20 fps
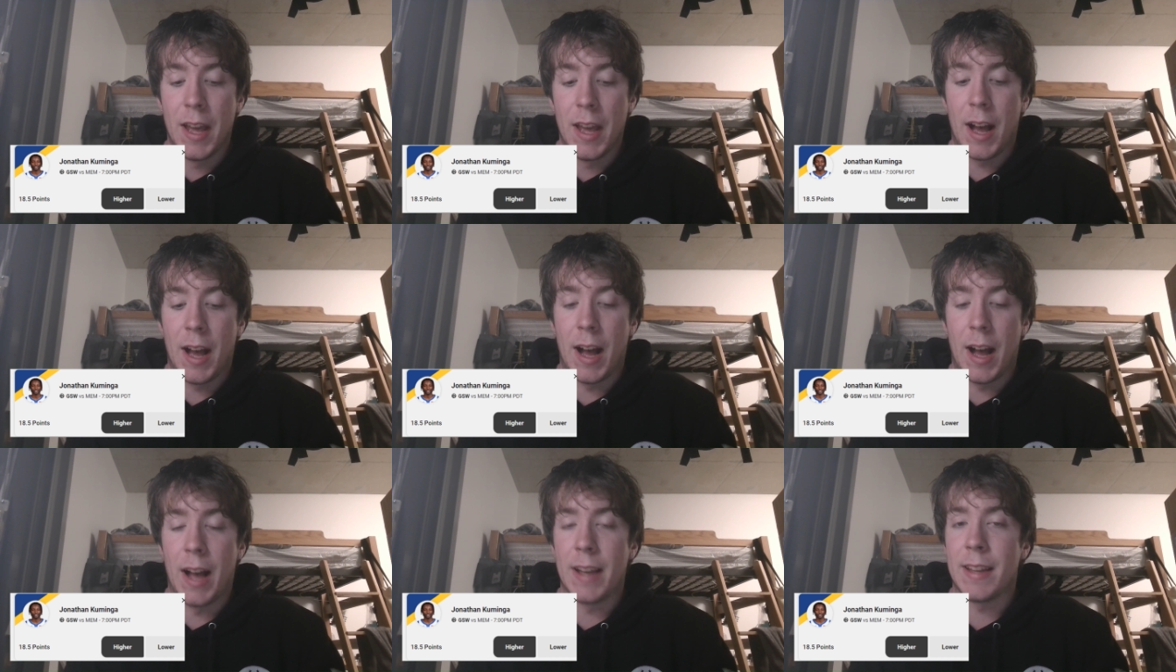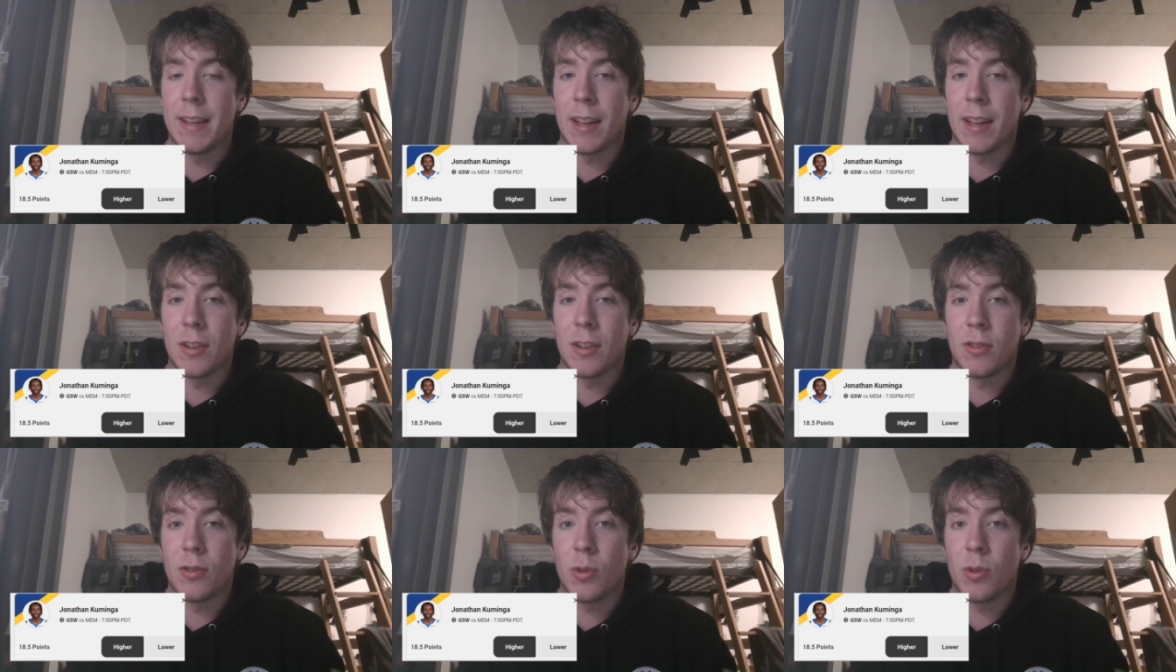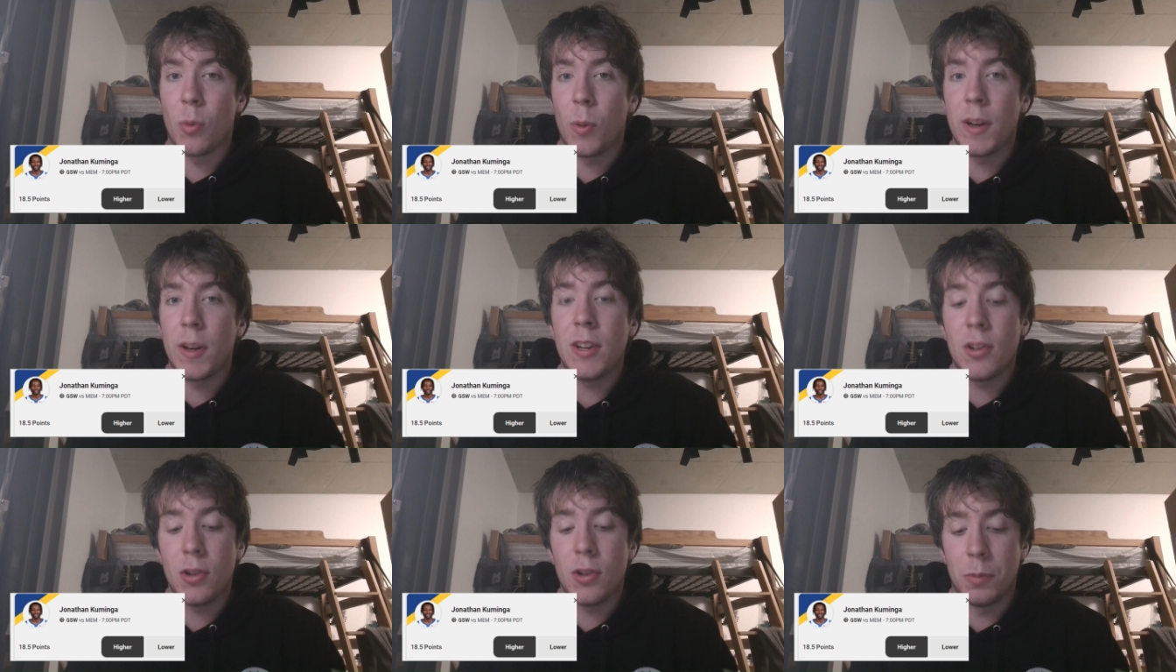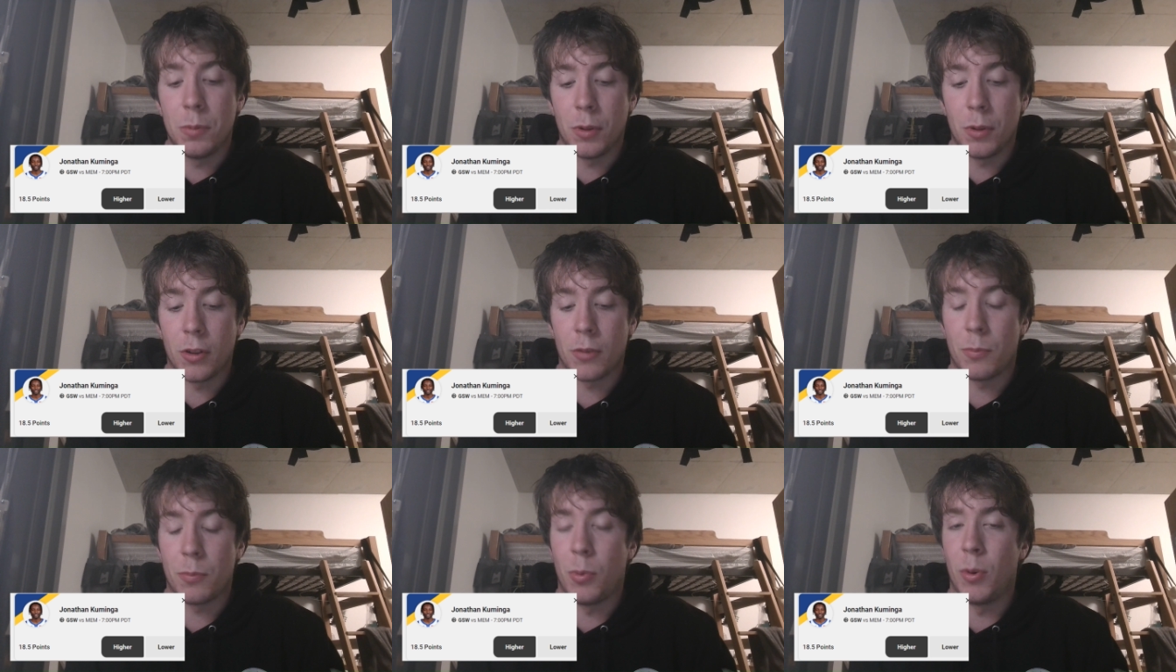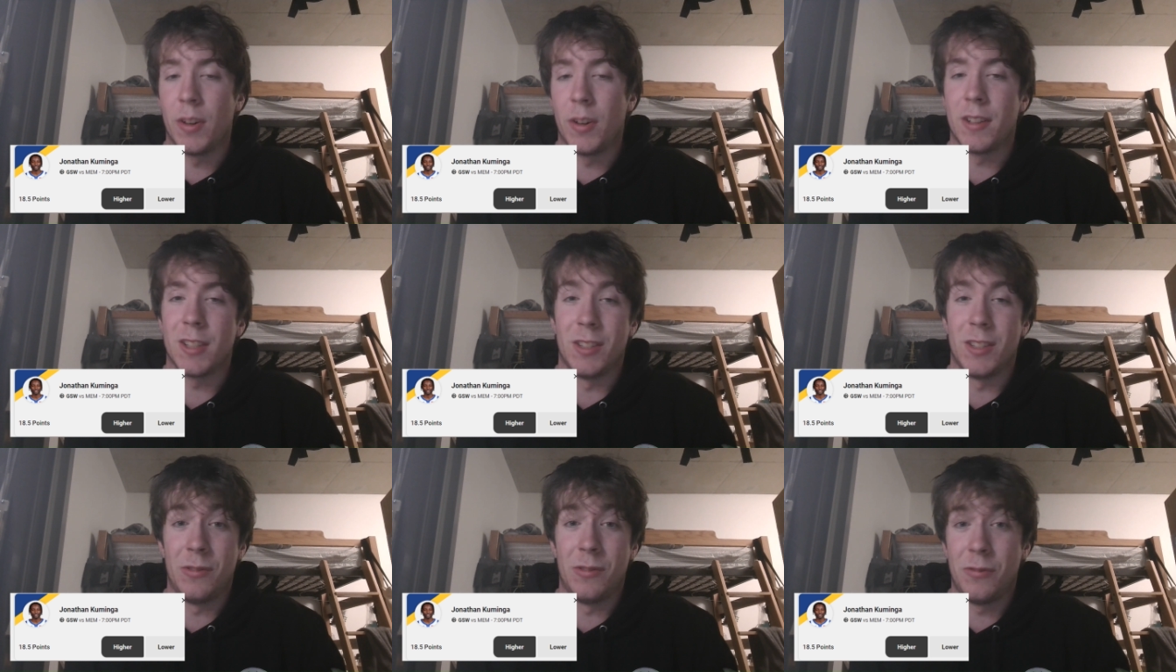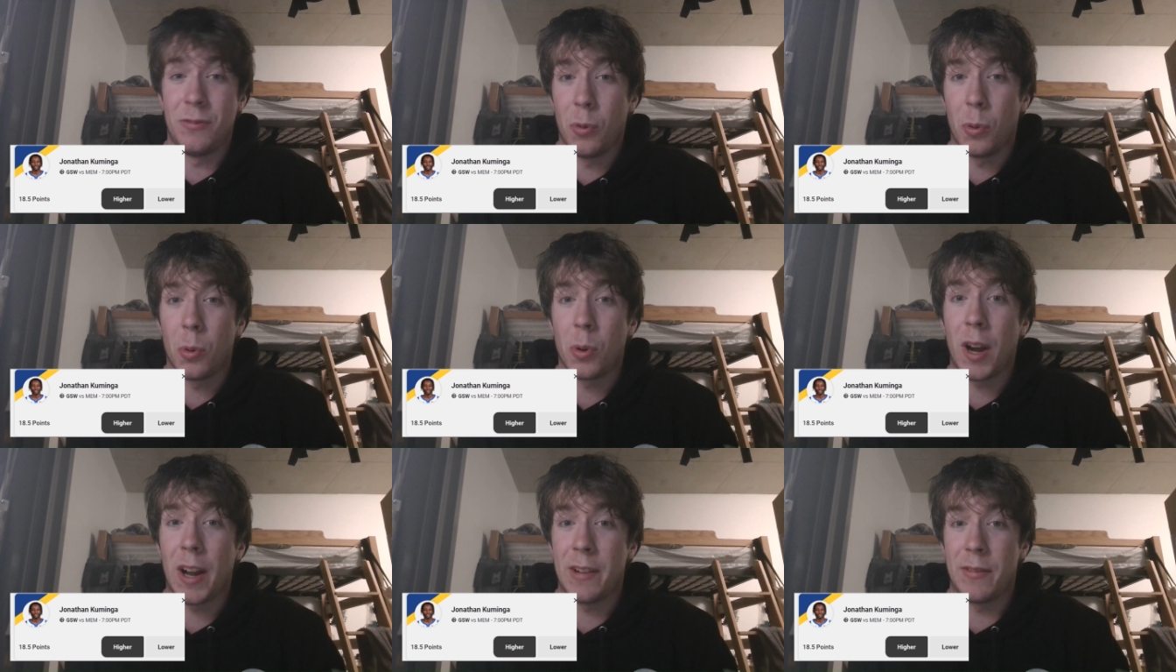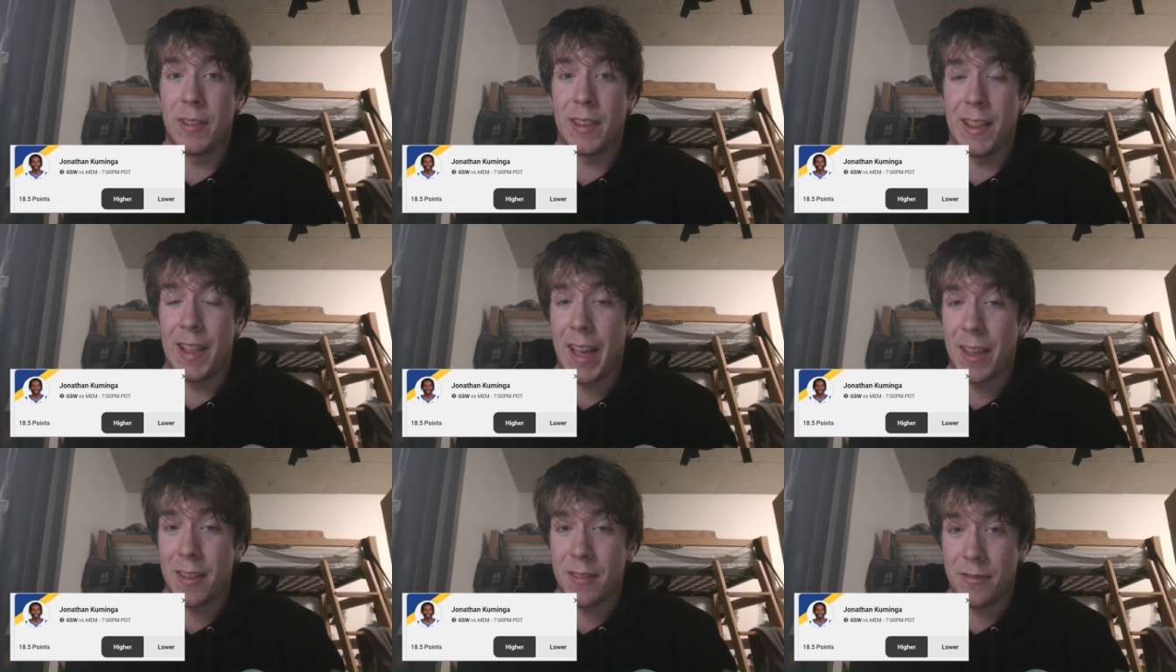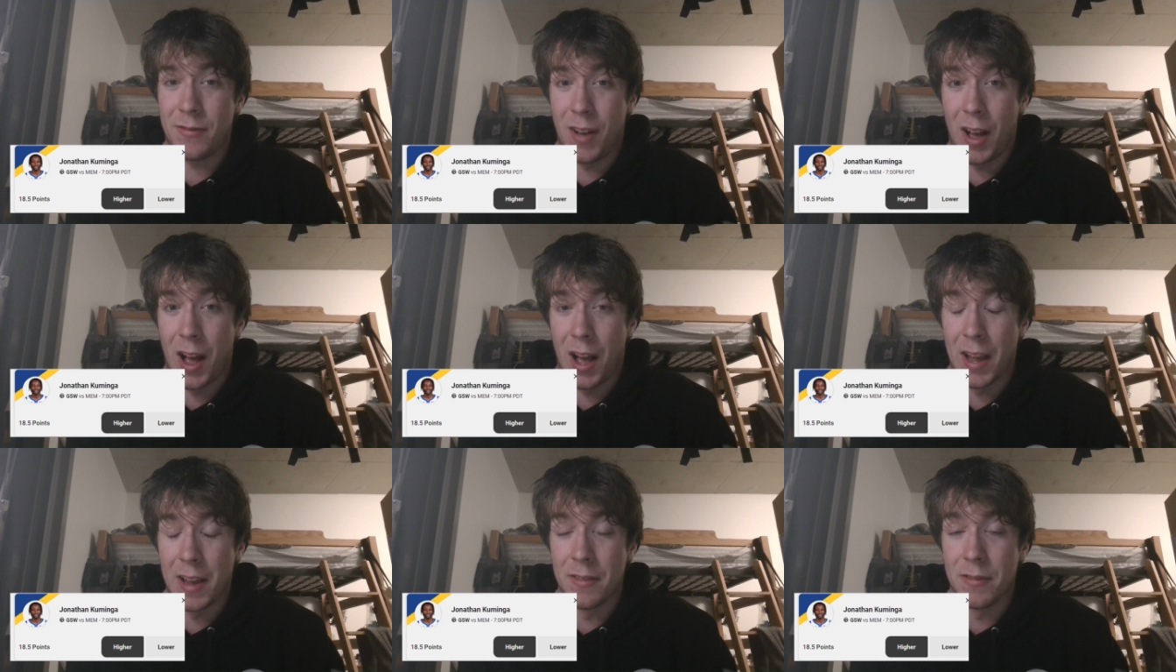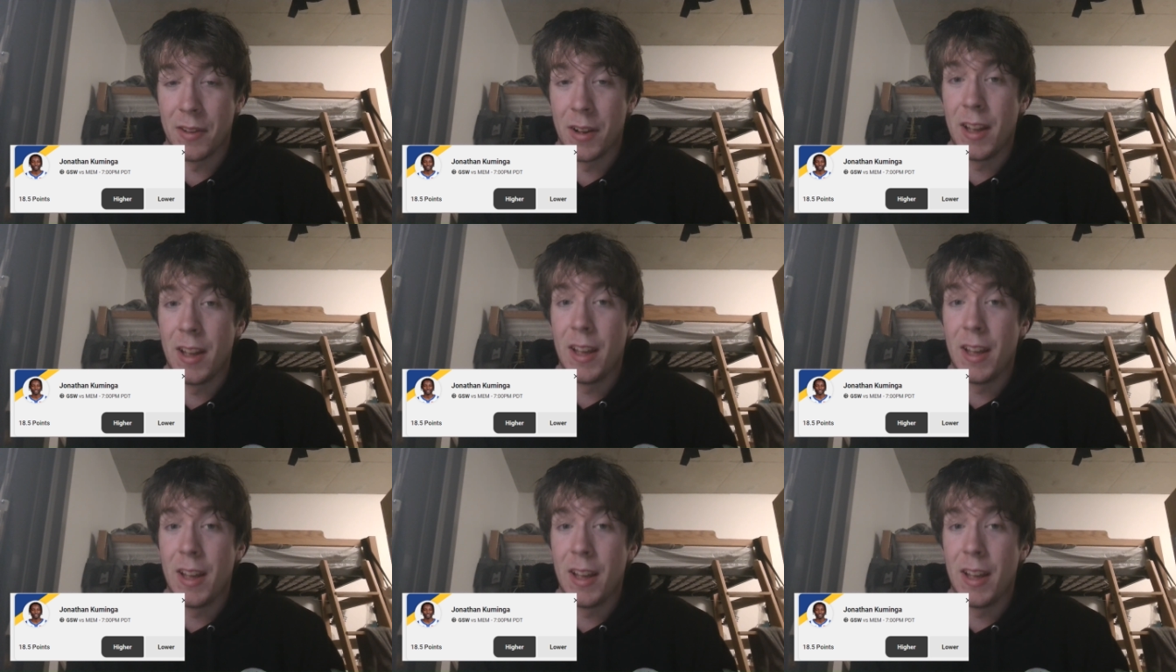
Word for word: Uh, he's had 22 plus points in four out of his last five.